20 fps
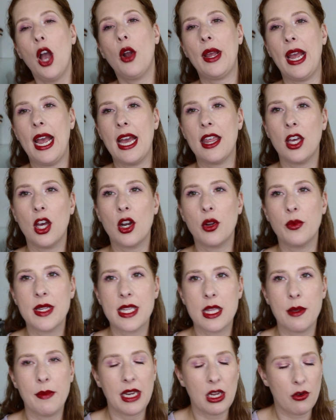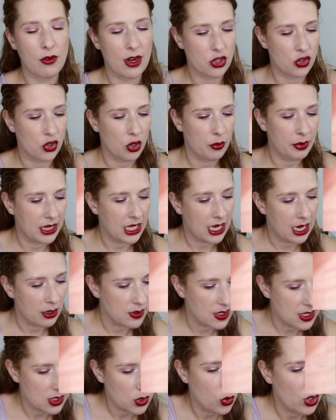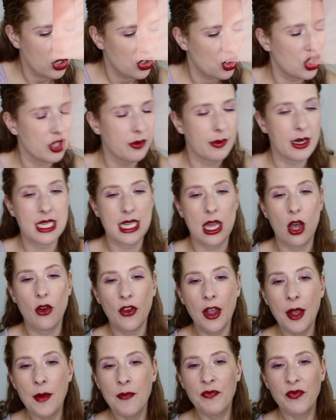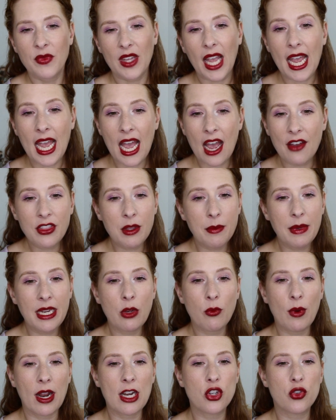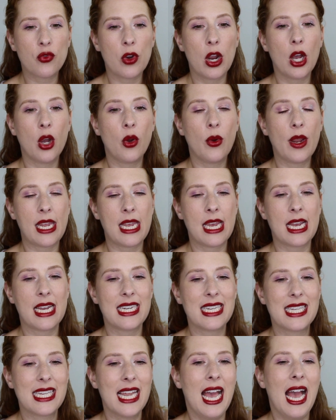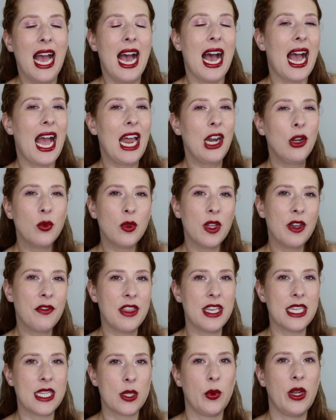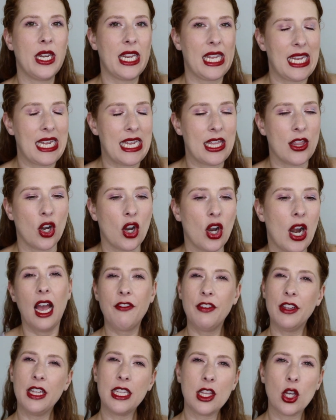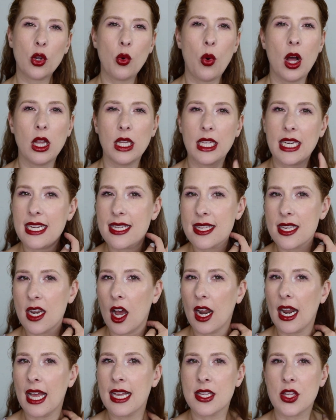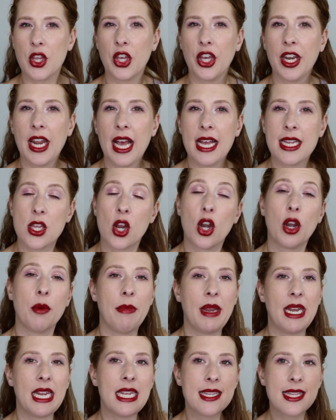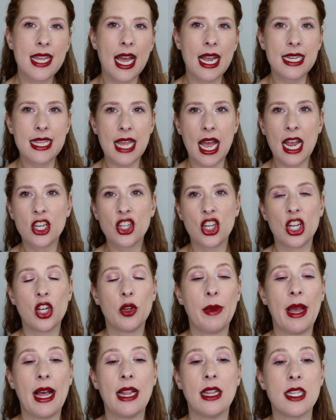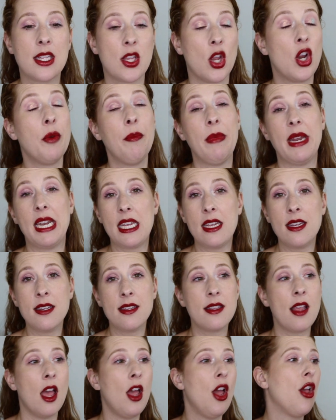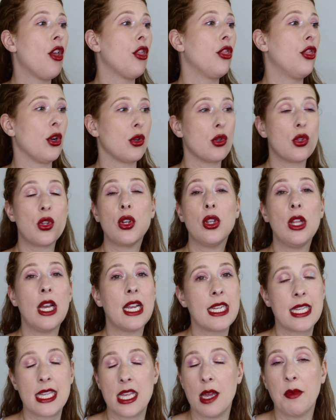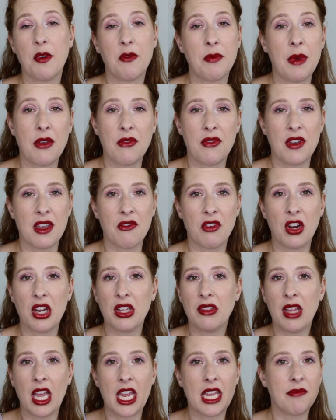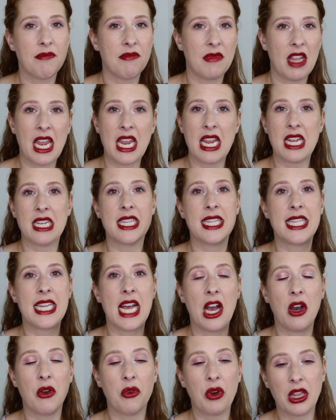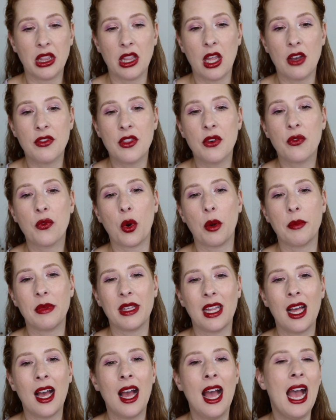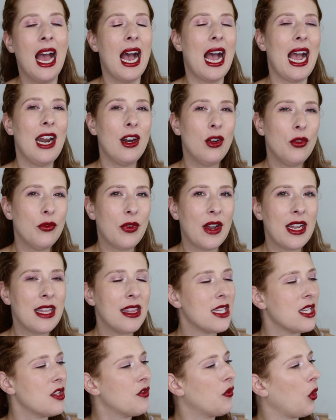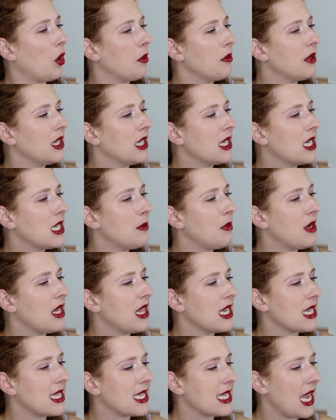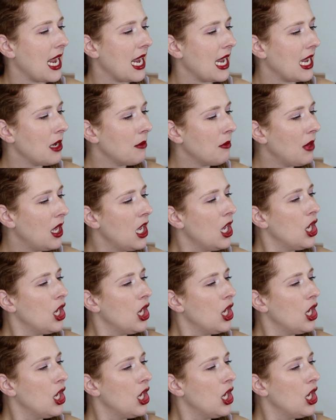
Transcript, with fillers: Okay, I thought it was the mini retro, but then I was questioning myself. I have the mini retro and I don't love this one either. I feel like the quality's not as good as her midi size eyeshadow palettes. Her midis, those are like some of my favorite. Like hands down, love the formula. I don't find this formula to be the same.